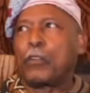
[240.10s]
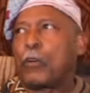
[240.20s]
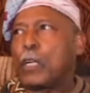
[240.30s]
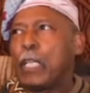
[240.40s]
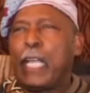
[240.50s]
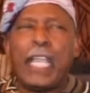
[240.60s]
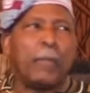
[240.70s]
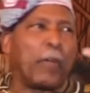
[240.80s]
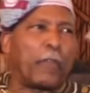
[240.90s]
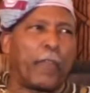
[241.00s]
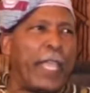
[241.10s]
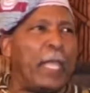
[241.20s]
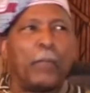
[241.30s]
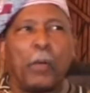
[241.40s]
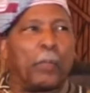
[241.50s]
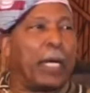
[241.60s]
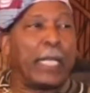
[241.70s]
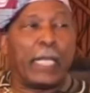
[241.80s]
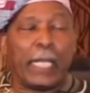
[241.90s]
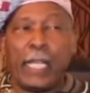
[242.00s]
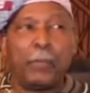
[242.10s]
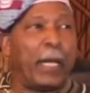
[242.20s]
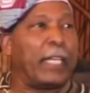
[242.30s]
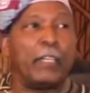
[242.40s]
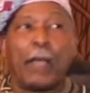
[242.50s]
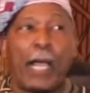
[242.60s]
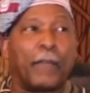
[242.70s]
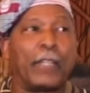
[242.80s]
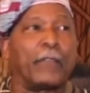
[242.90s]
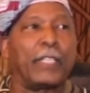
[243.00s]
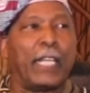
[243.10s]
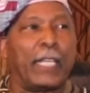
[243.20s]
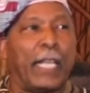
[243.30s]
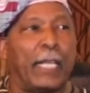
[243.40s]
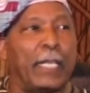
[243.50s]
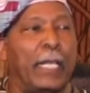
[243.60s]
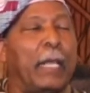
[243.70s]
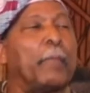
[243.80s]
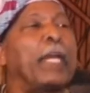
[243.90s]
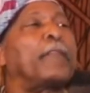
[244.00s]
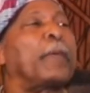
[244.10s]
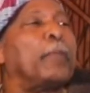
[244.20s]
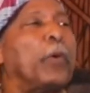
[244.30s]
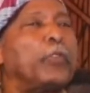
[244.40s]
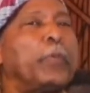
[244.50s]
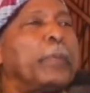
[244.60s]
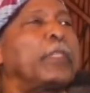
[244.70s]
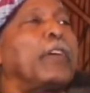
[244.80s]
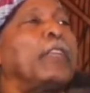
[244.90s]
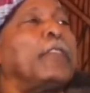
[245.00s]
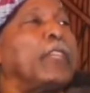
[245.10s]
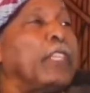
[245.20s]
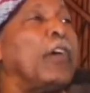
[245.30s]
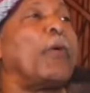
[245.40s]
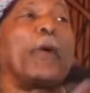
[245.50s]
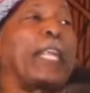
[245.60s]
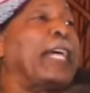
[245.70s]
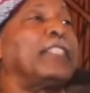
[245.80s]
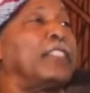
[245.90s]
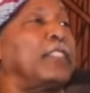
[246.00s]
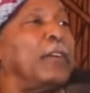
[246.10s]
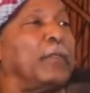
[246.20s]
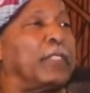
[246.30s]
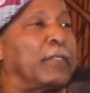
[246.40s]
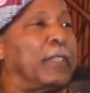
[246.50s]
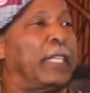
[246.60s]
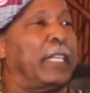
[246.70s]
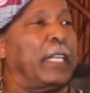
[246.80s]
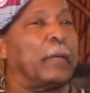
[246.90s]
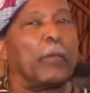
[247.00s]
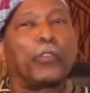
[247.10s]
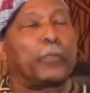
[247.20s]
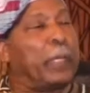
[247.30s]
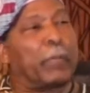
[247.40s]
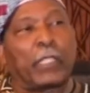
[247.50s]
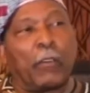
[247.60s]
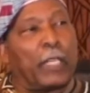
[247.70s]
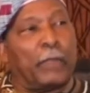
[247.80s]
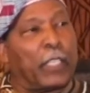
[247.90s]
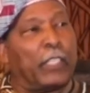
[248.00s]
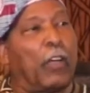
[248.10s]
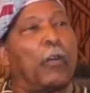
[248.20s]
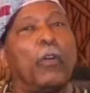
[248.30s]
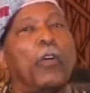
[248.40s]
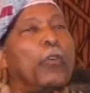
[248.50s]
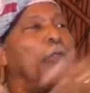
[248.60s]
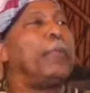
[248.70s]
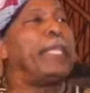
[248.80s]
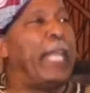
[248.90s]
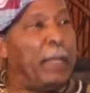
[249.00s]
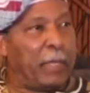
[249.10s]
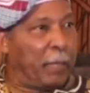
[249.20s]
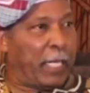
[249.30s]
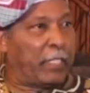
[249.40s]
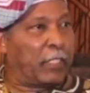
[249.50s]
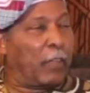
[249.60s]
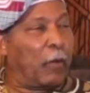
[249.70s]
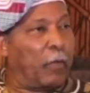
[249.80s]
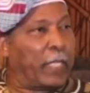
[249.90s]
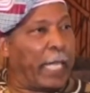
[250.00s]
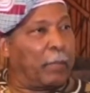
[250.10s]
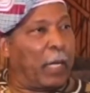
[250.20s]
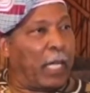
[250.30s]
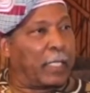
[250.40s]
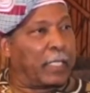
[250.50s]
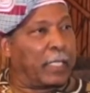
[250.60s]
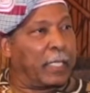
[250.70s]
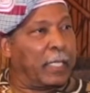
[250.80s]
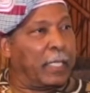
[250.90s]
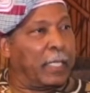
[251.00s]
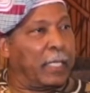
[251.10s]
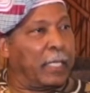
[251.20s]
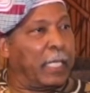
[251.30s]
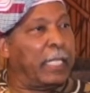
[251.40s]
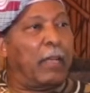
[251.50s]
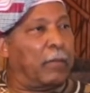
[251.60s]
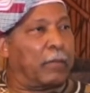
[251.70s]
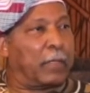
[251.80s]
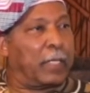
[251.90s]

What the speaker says: claim or fame or money, and anybody know. I've never done that. Matter of fact, most people don't even know what I just told you. Most people don't even know who became the minister over that mosque. They don't.